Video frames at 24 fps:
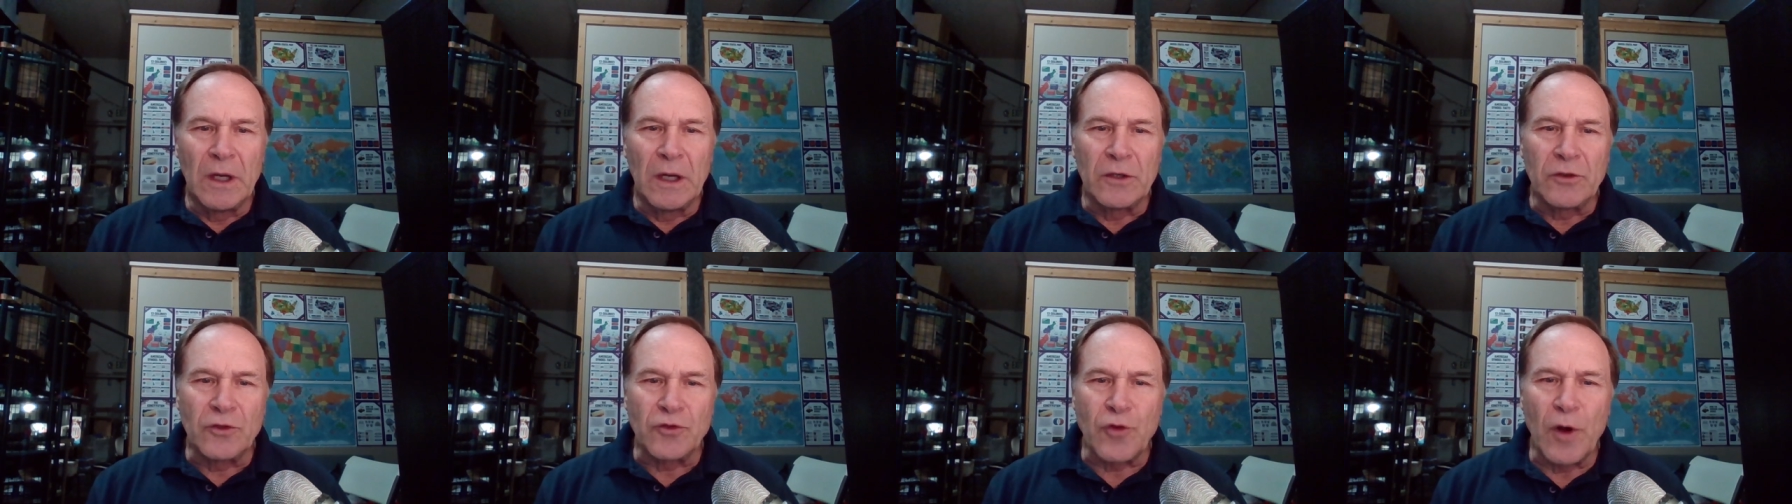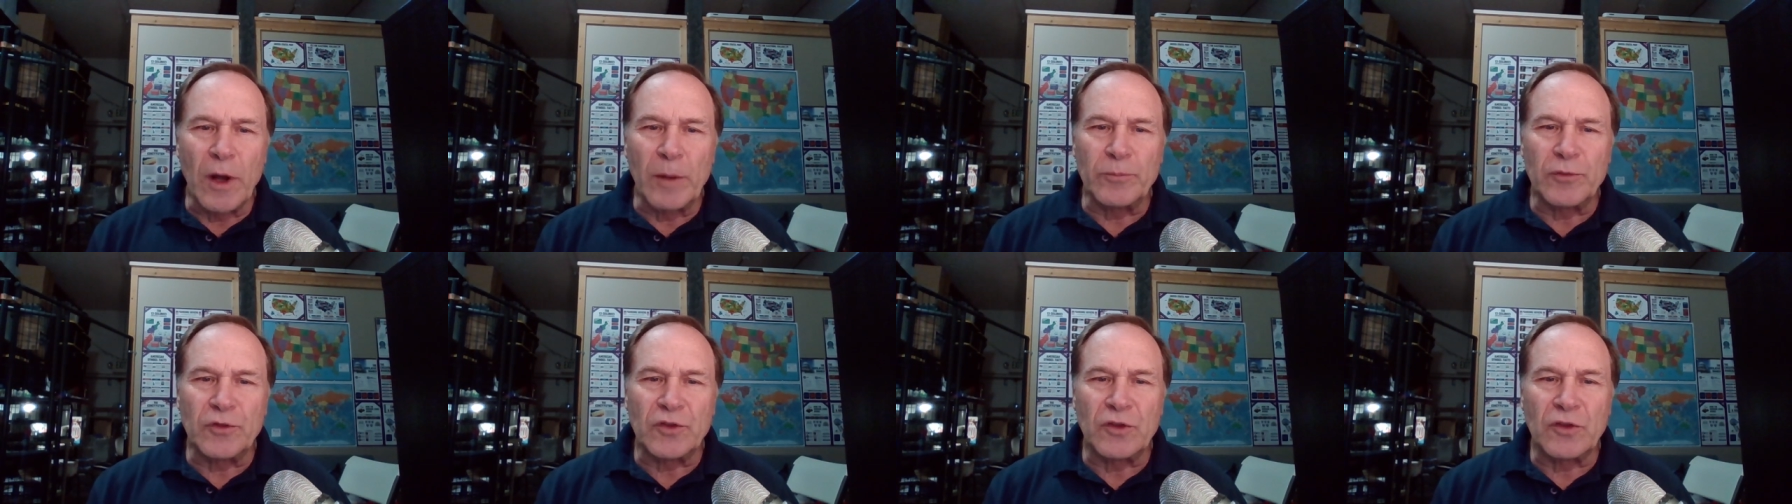
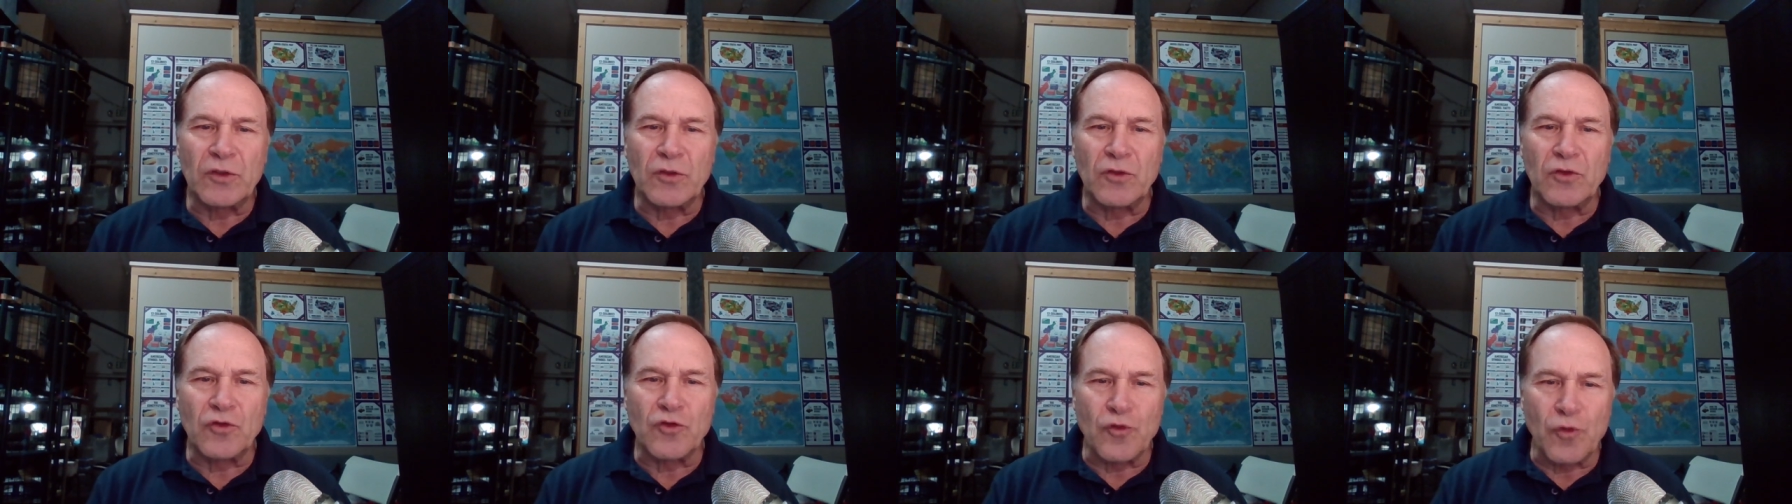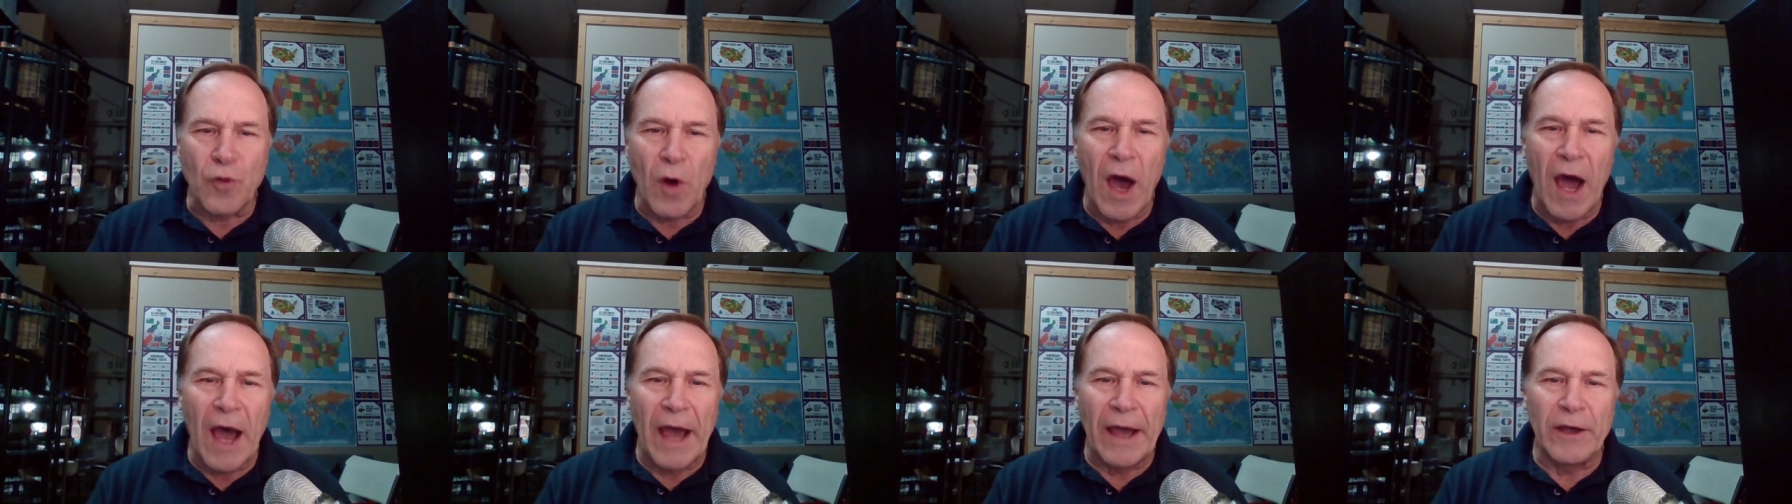Trump's
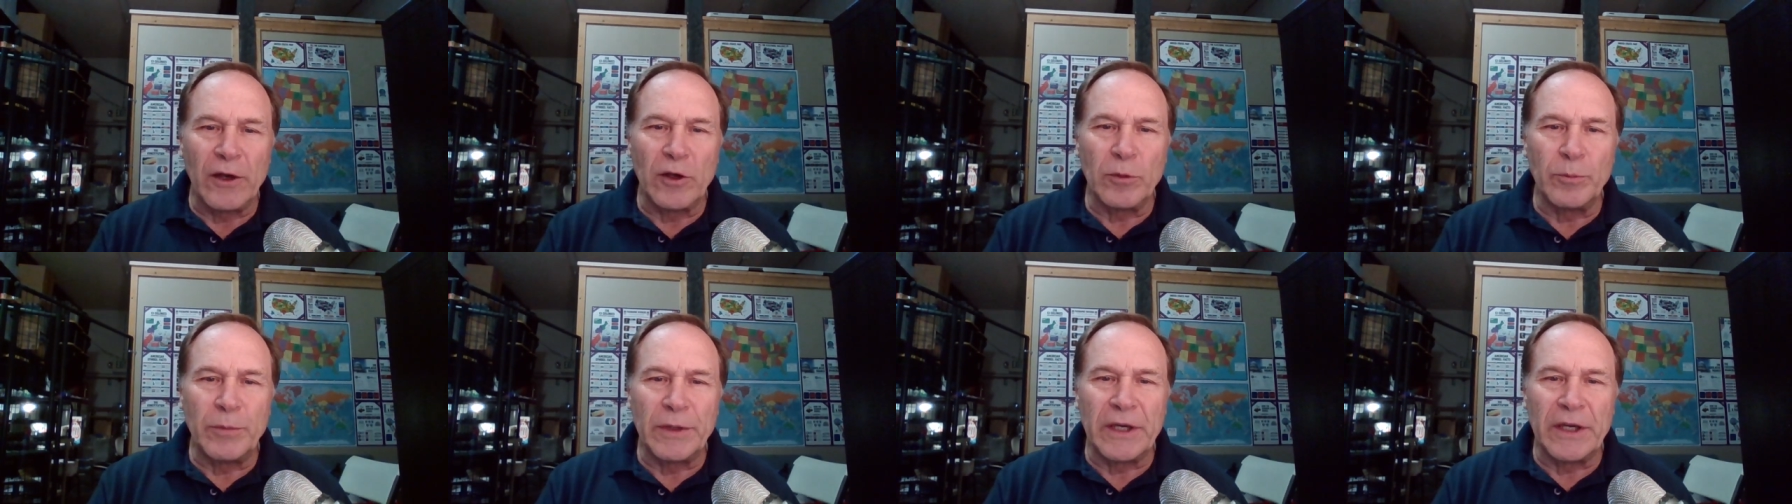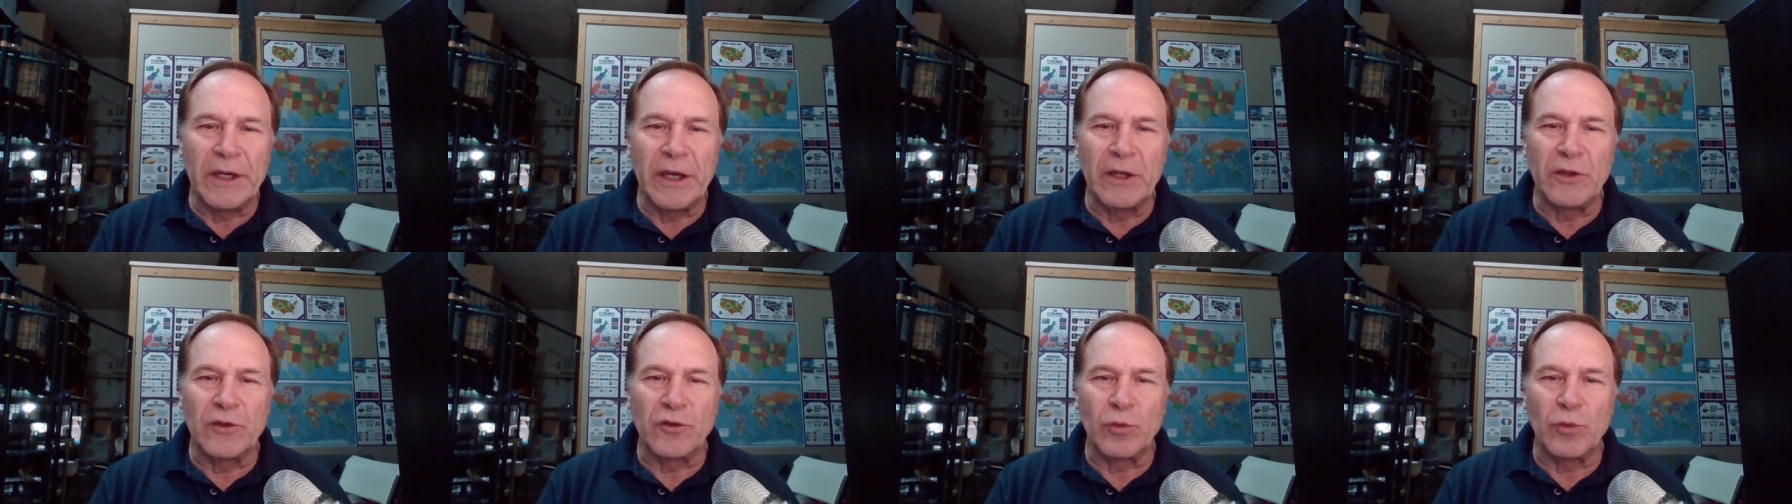trial
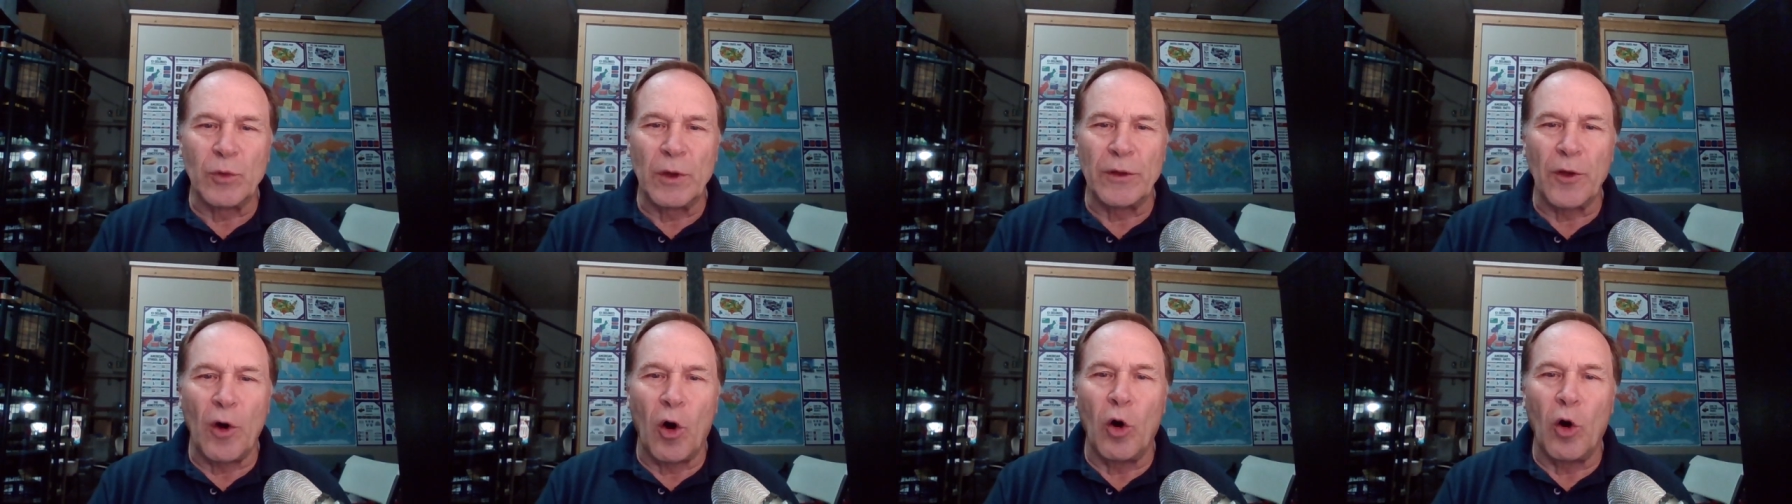begins with